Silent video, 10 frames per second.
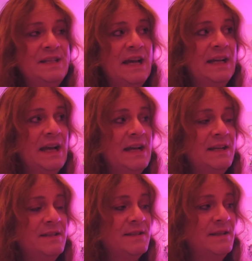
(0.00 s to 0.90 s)

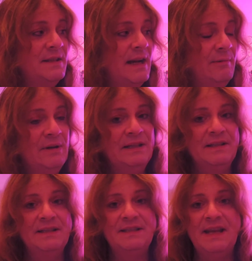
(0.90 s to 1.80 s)
decades, and I
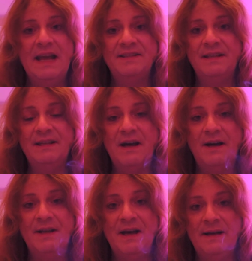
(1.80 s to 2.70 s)
run this nasty
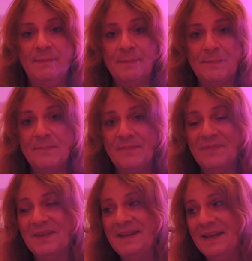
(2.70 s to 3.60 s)
non-op.
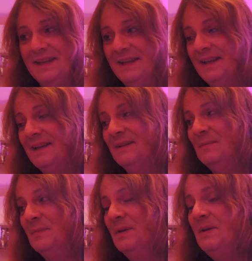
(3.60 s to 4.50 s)

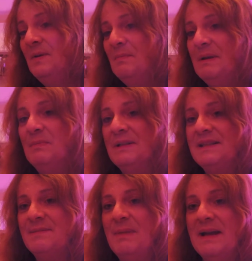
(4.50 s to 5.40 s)
And people
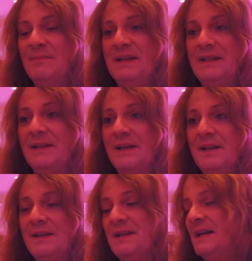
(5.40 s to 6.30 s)
expect me
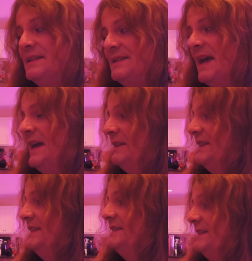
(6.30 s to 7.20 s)
not to say, hey,
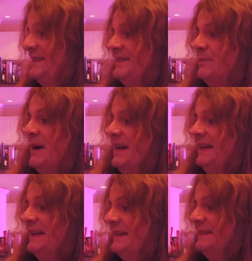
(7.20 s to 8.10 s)
look, this is the way it
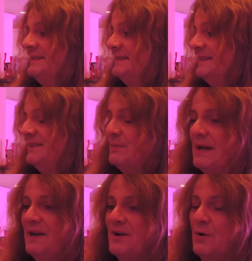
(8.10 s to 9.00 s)
is, this is the
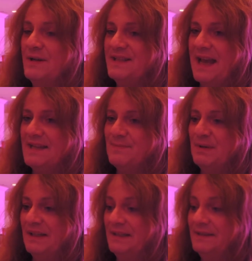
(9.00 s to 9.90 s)
way it always has
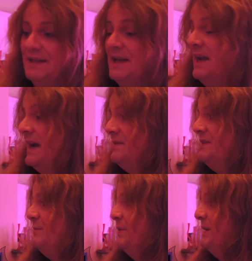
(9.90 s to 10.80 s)
been. And
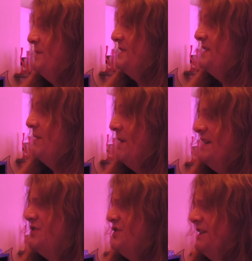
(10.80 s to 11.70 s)
then you bring up this
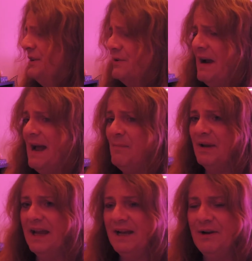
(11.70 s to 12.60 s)
transgender crap,
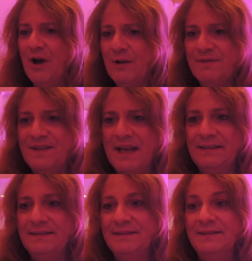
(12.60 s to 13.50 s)
and all of a
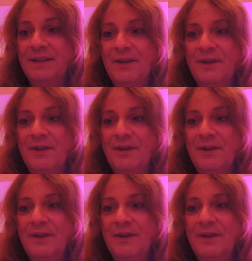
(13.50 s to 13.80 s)
sudden,